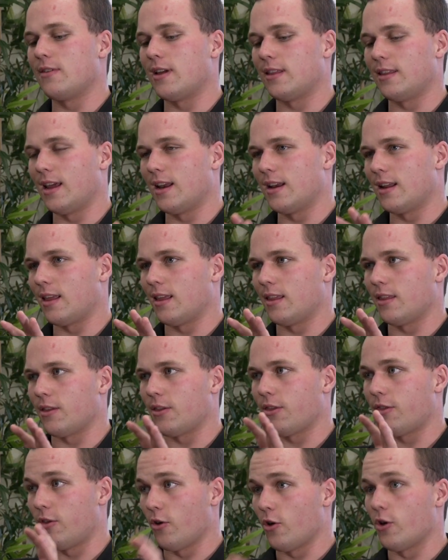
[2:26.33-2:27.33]
at the end of the
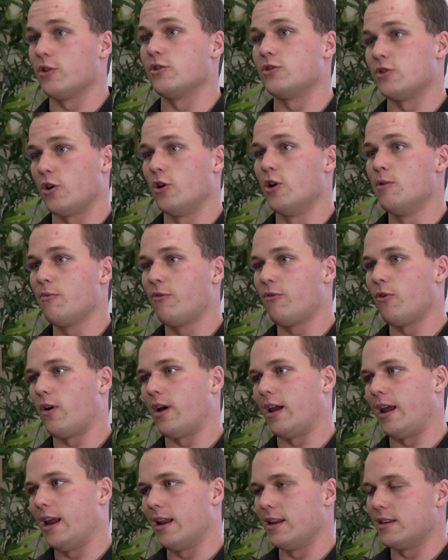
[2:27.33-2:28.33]
third term, before I
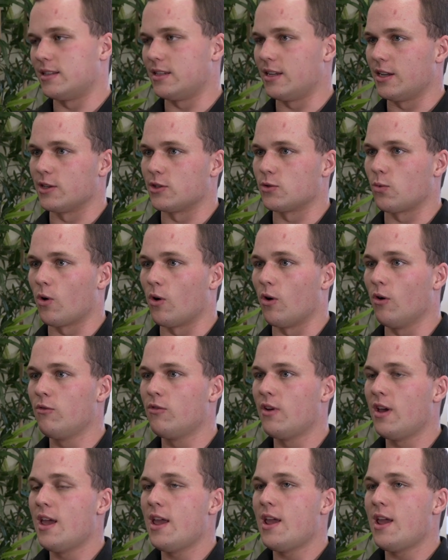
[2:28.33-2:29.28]
hit into Year 12,